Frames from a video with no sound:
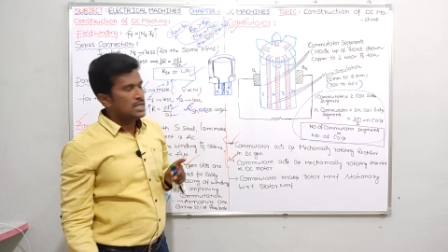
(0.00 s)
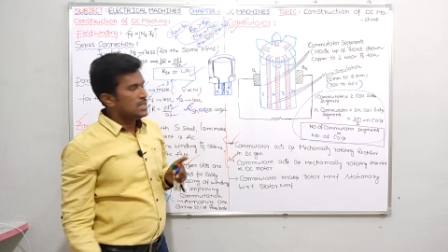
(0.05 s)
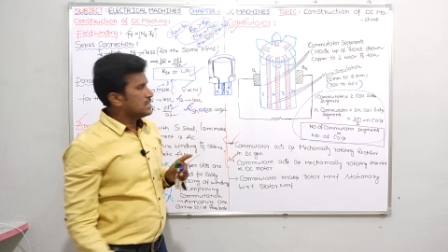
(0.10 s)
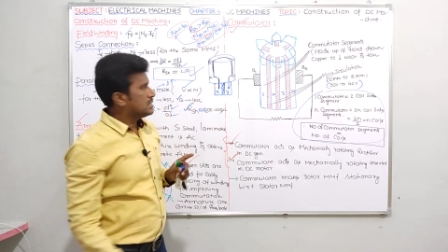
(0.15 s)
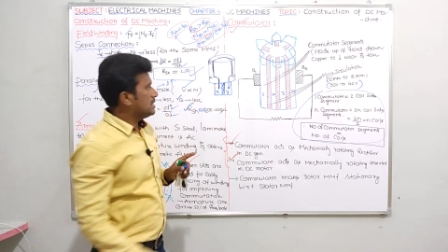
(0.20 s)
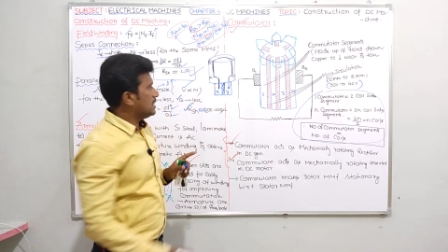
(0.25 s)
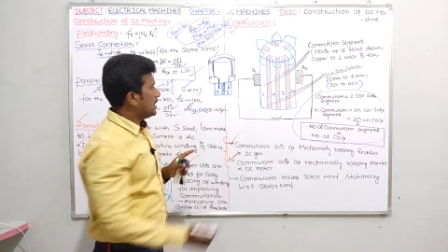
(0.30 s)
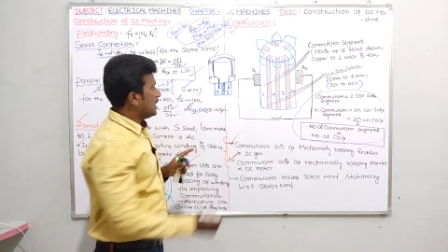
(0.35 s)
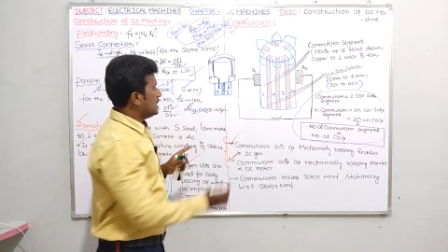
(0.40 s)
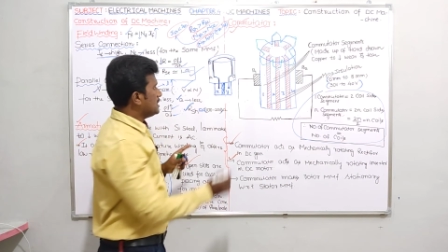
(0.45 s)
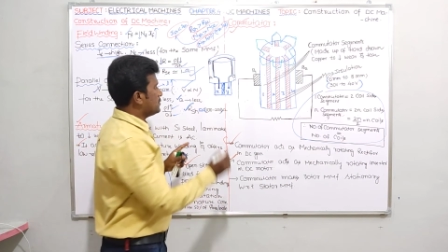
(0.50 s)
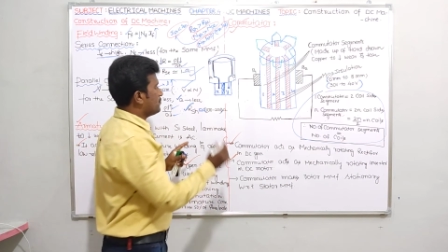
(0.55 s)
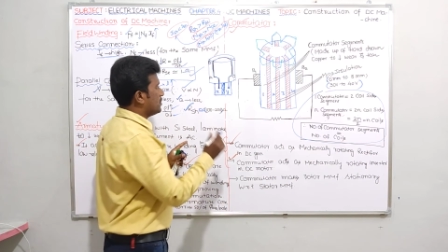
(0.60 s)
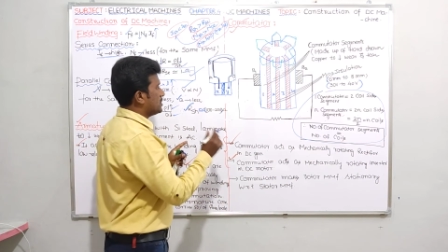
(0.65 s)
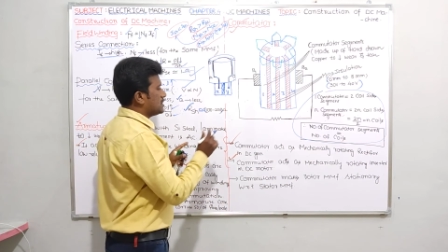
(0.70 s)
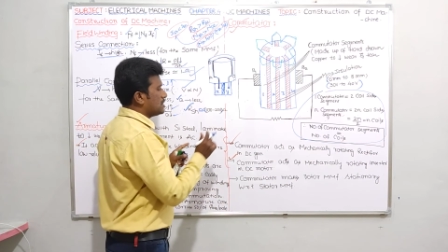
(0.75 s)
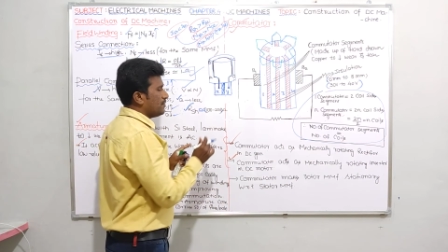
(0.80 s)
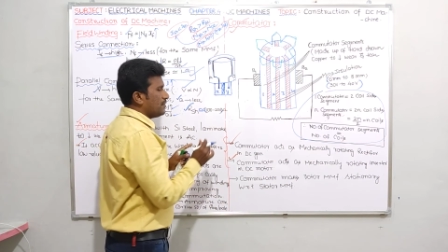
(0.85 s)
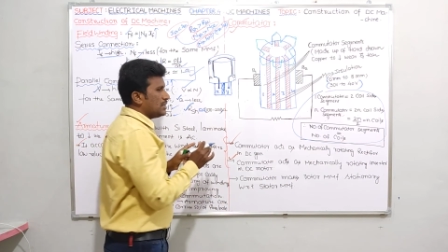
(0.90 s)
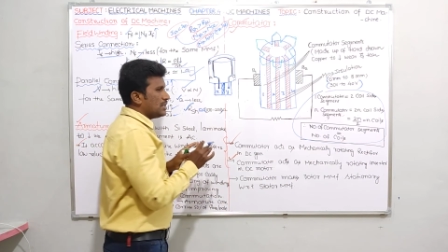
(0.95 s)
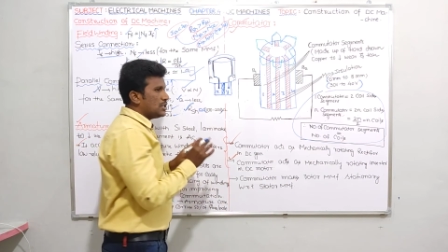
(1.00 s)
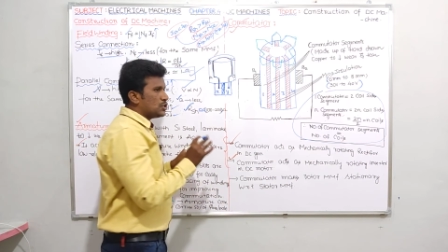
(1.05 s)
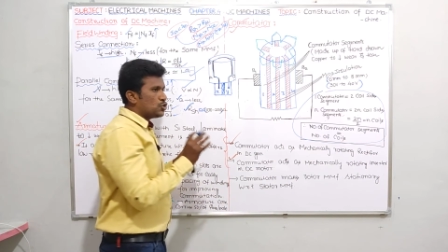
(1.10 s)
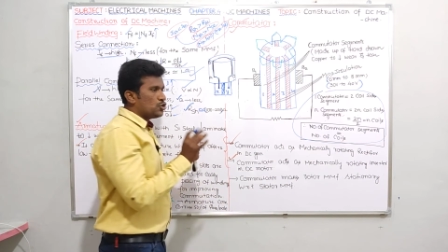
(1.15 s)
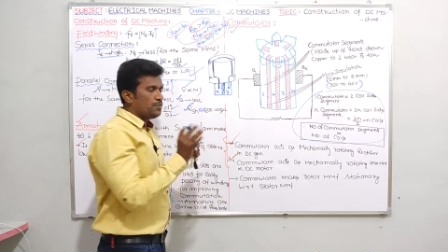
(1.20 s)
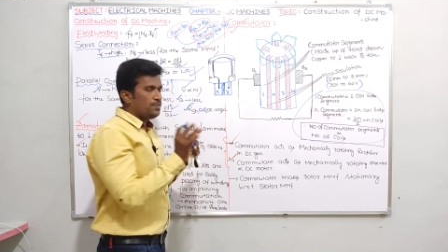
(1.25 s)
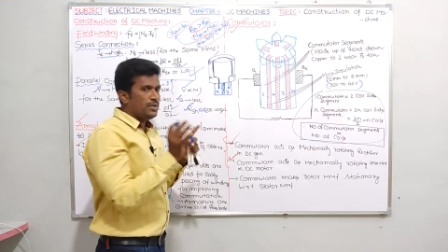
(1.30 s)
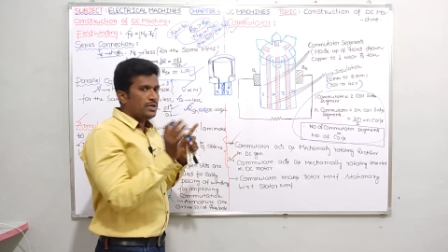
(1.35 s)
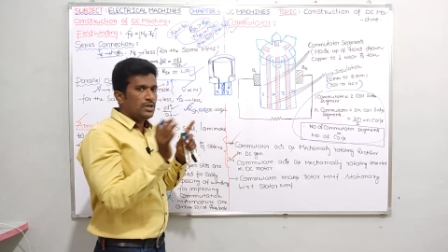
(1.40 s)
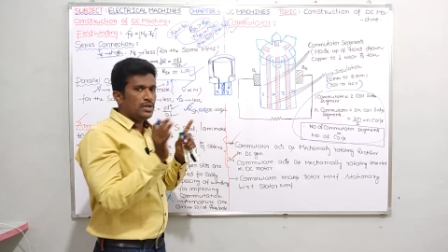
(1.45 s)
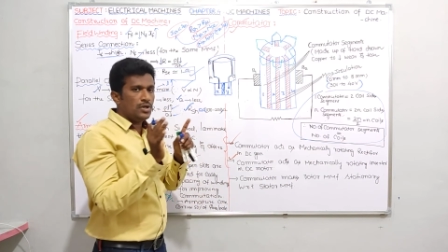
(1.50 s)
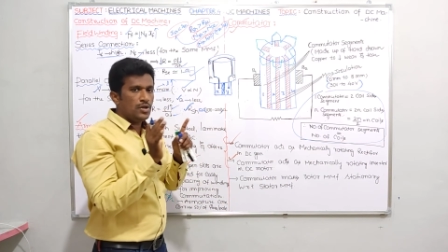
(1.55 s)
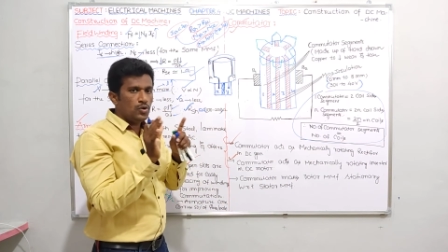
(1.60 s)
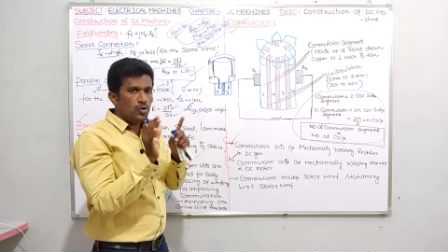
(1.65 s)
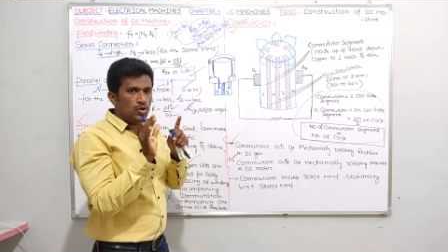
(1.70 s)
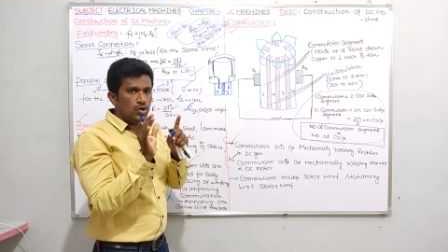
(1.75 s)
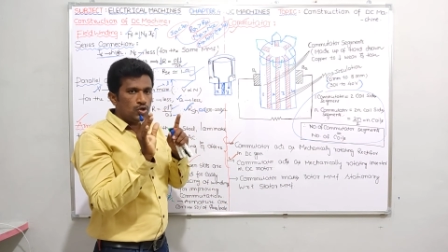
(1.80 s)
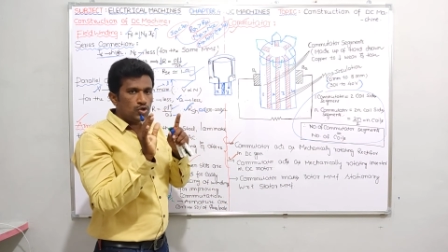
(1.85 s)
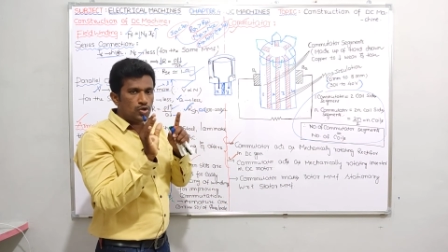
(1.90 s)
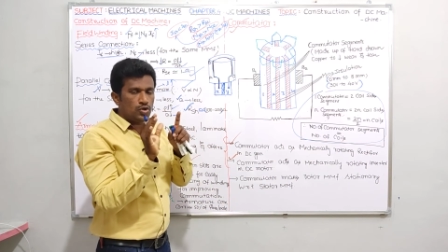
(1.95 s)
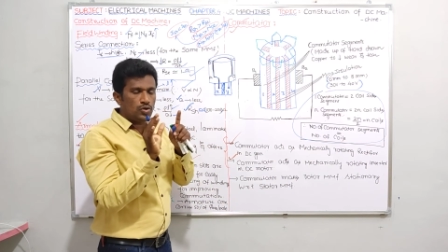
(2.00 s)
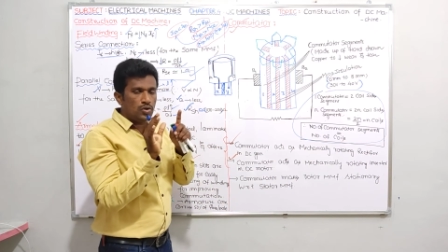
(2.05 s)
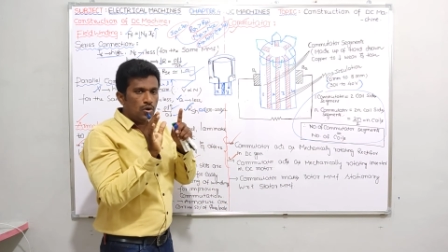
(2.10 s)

See guys, first of all, there should be you should